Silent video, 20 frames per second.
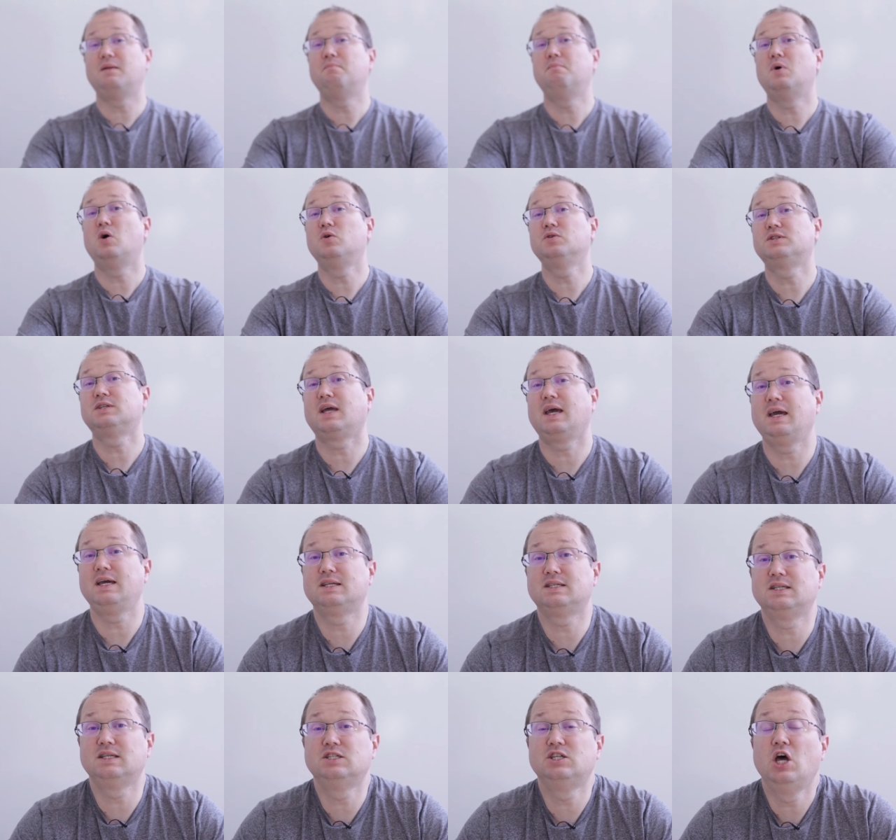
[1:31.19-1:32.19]
in most
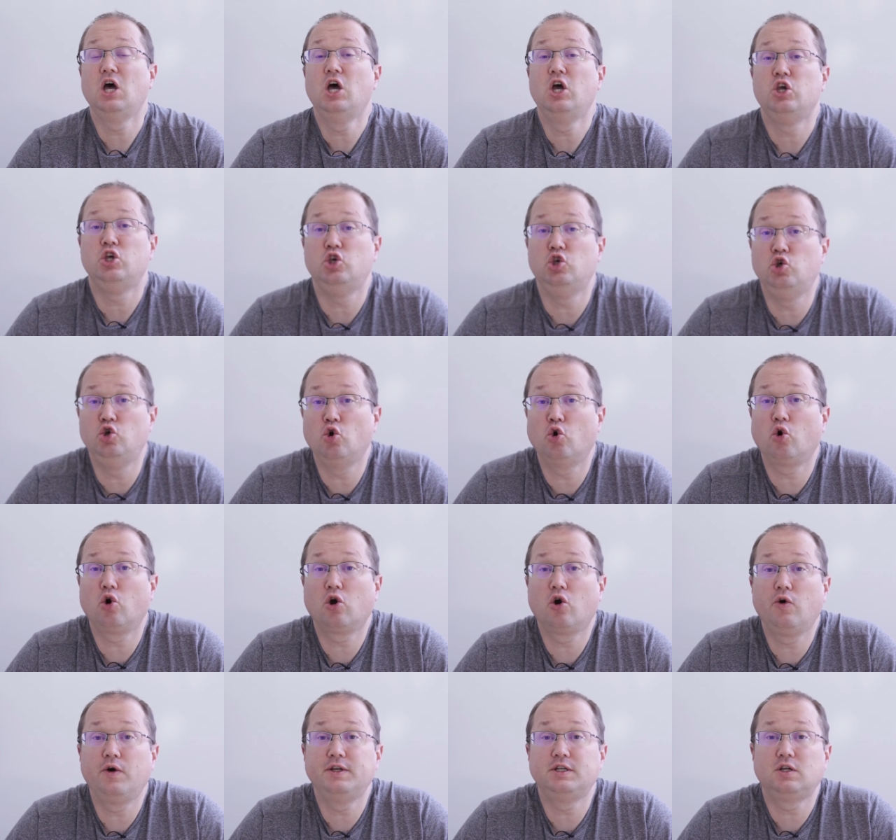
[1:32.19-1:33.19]
cases, you're
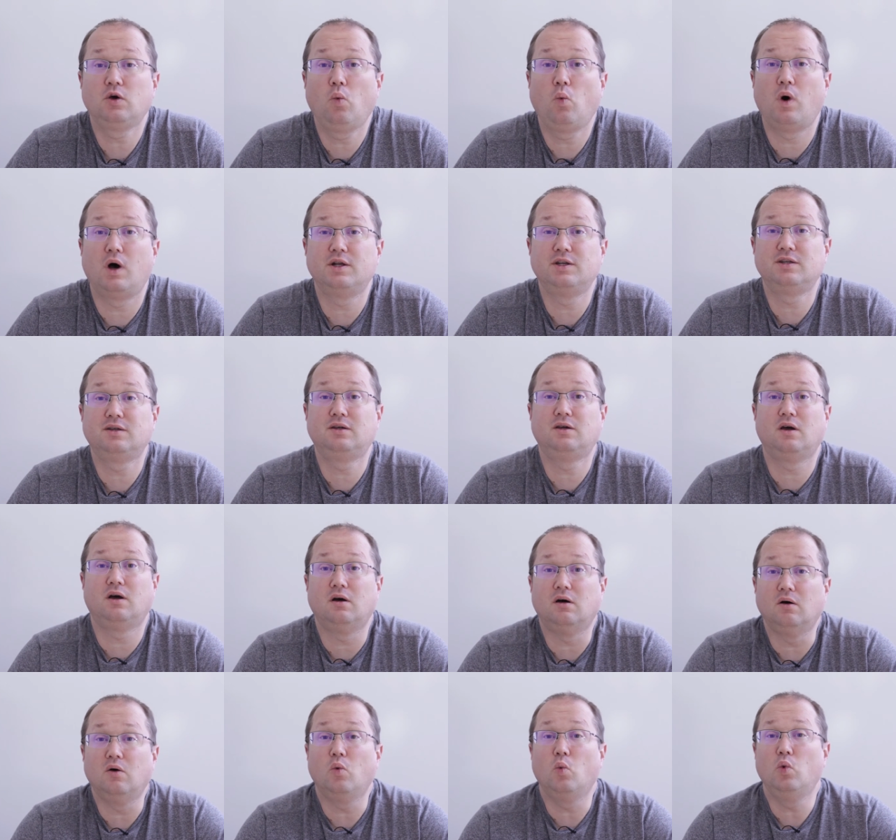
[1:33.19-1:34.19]
going to want to
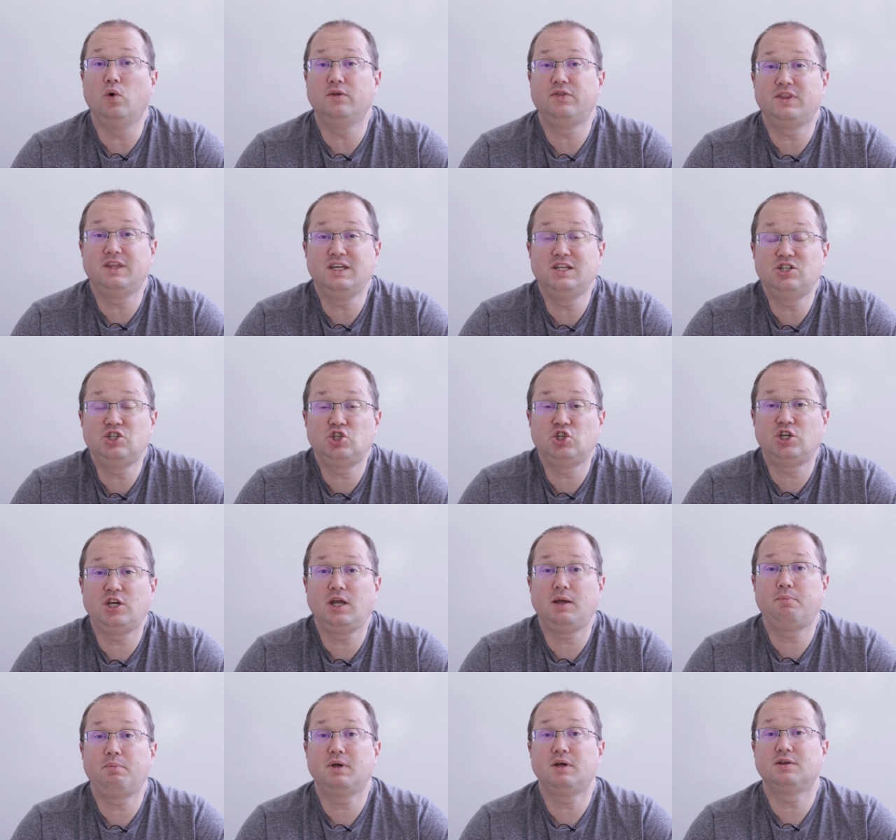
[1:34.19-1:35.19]
go with the
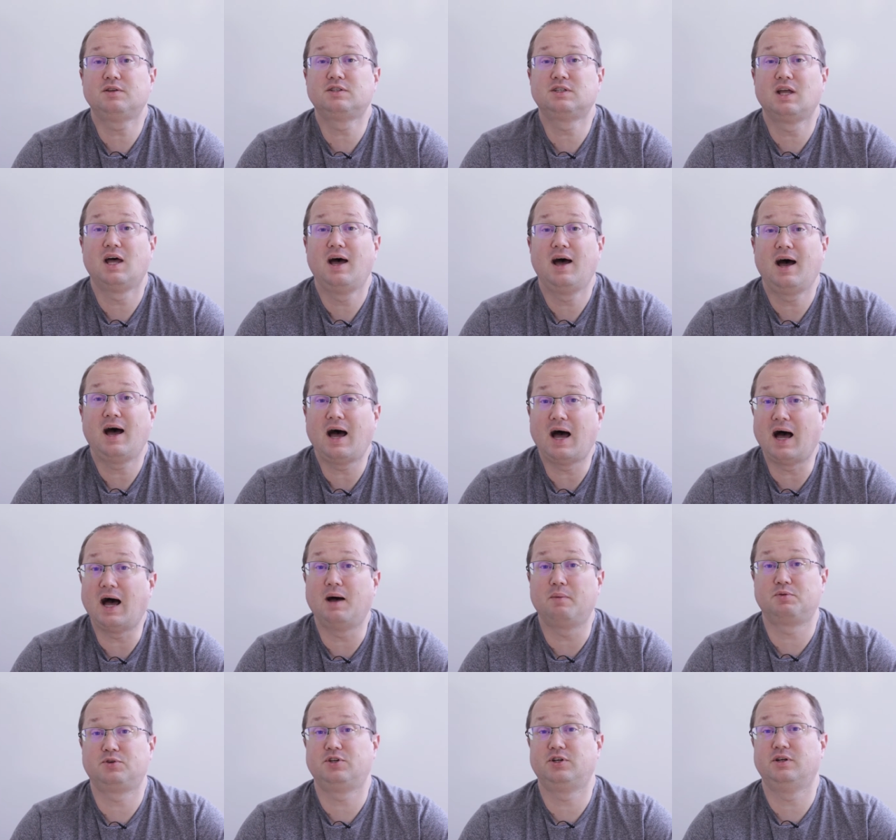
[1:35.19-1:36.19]
cheapest
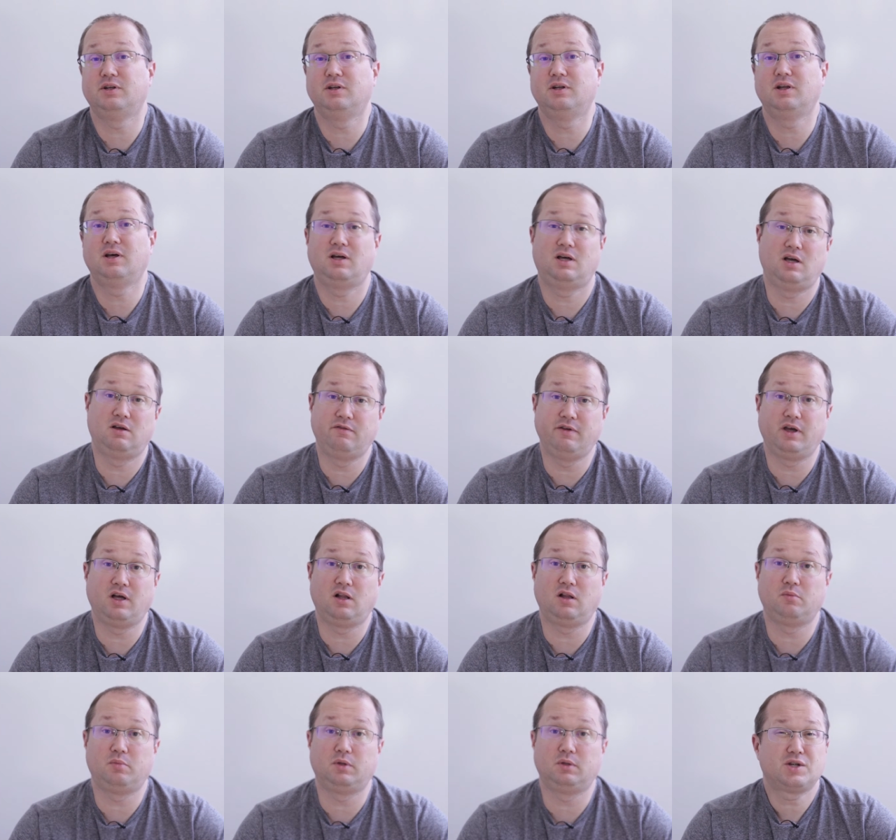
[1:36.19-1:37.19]
option
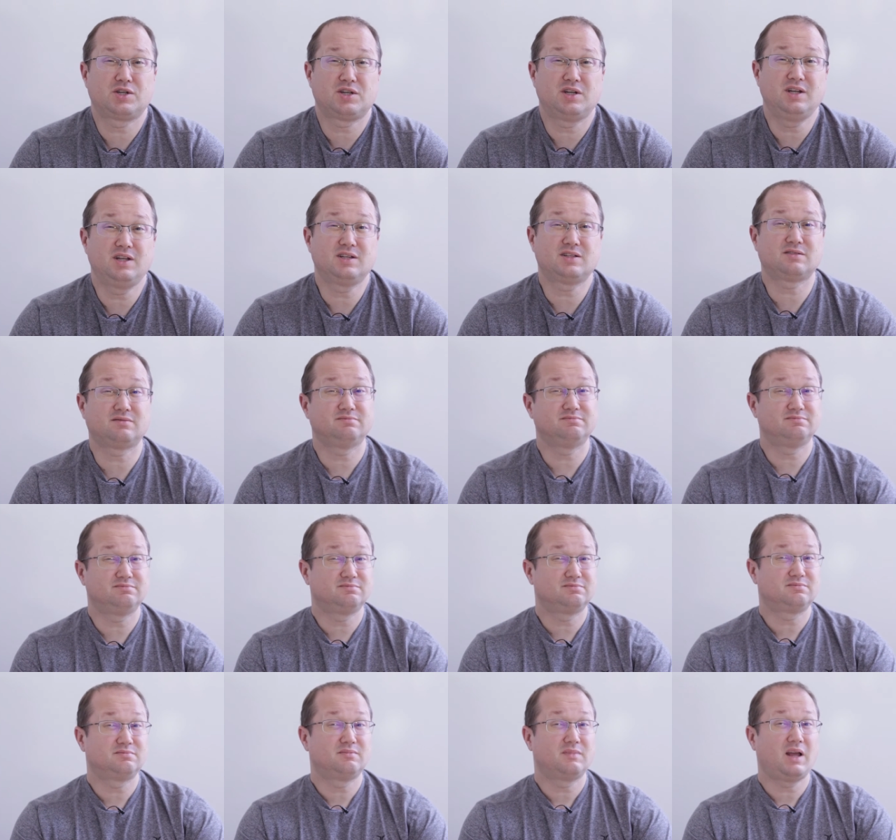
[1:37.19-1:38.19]
available. Question is,
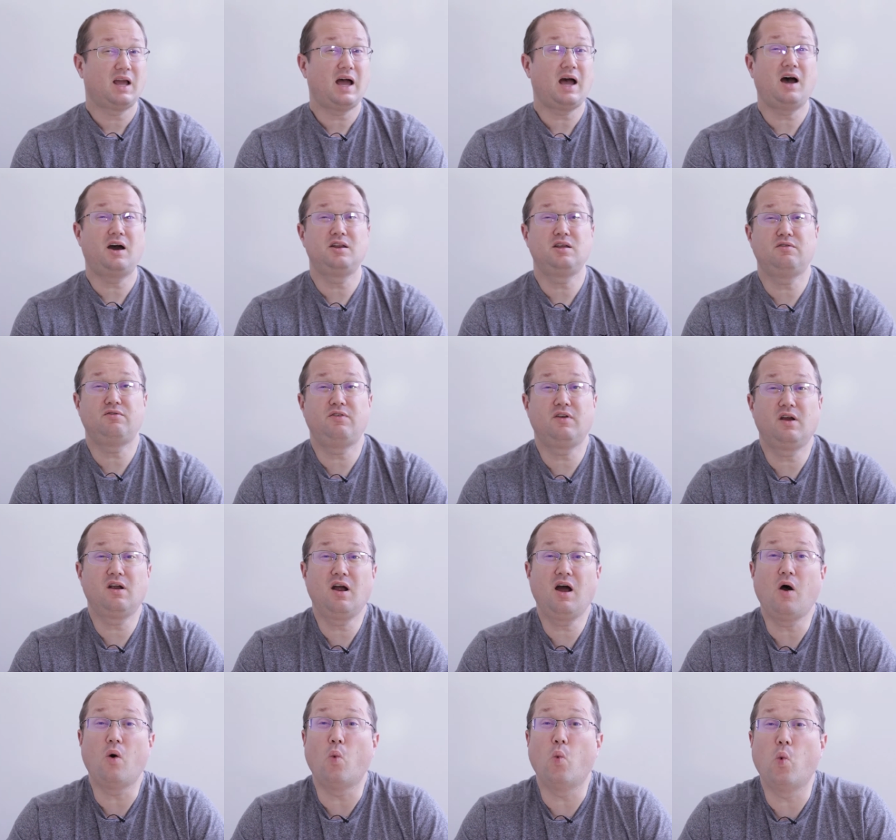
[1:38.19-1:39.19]
how do you figure
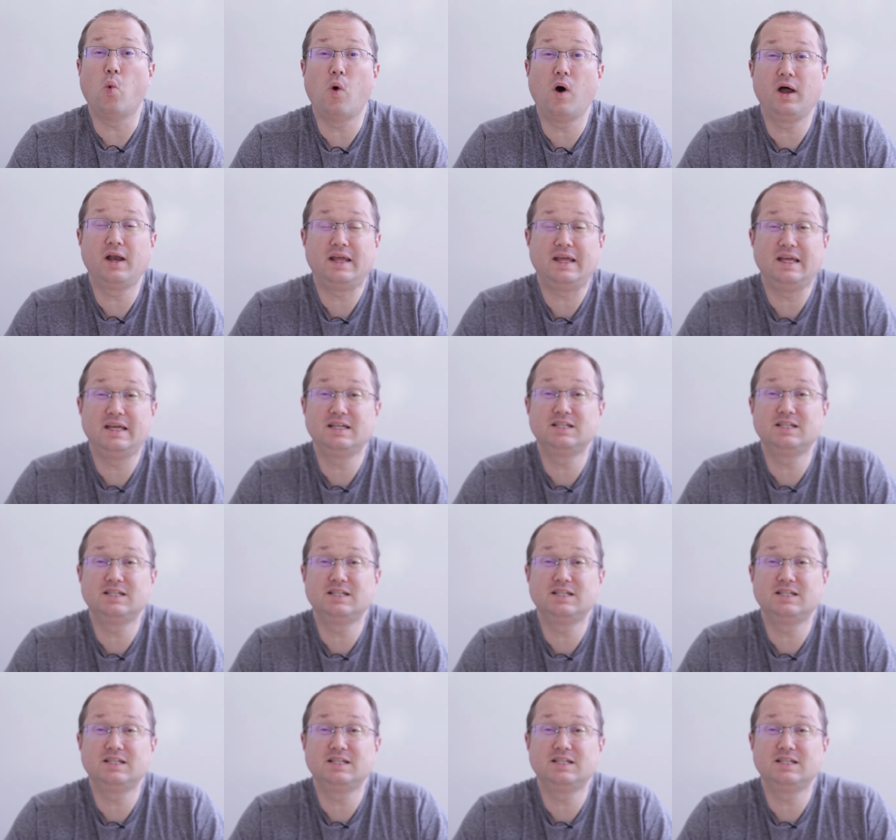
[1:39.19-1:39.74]
out what